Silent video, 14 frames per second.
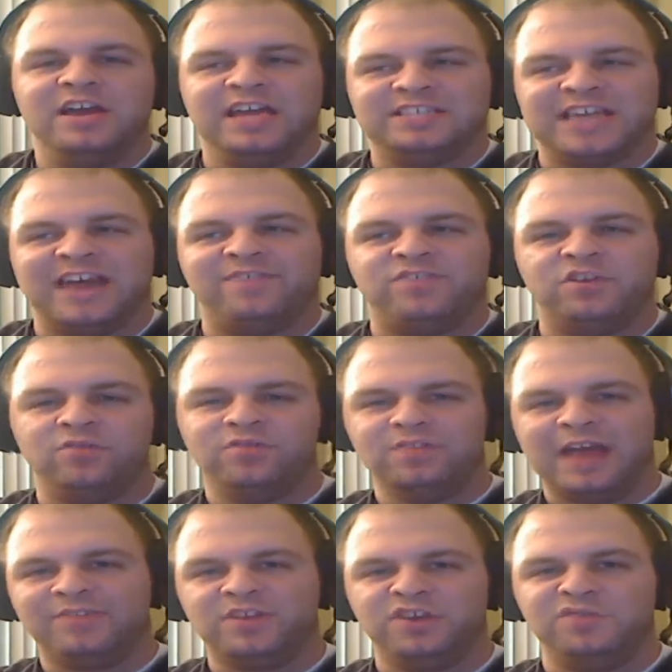It's after
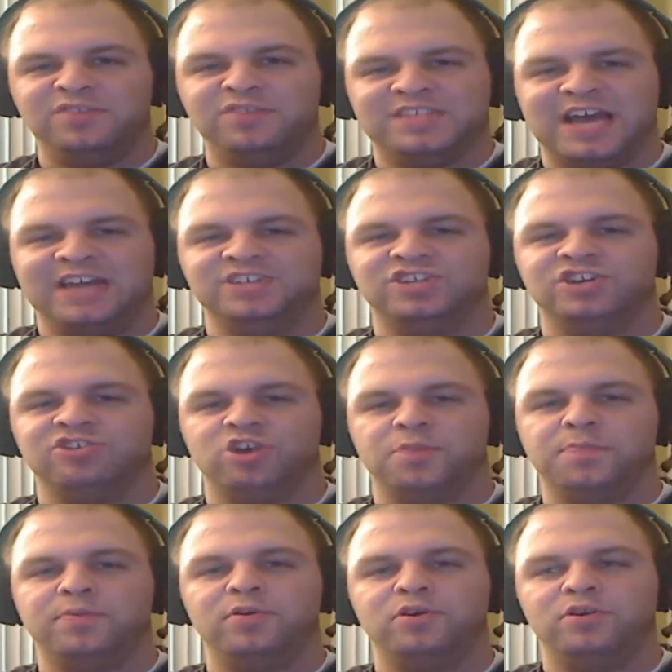you've designed your
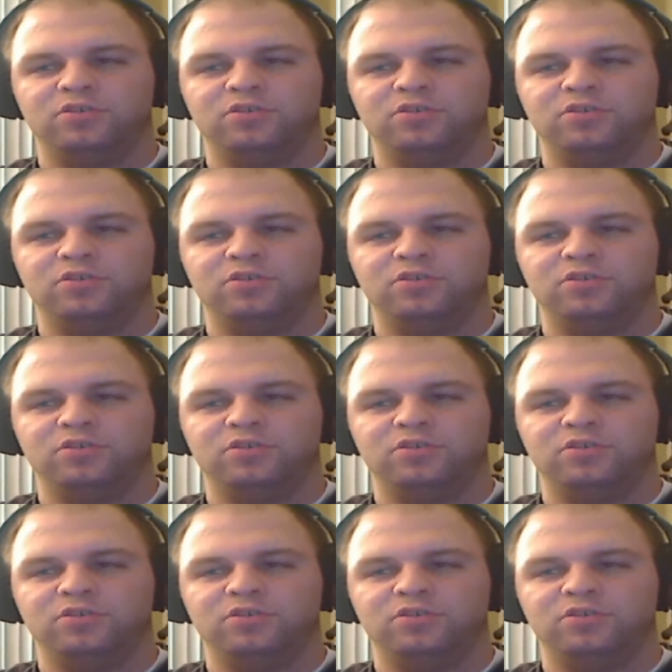group,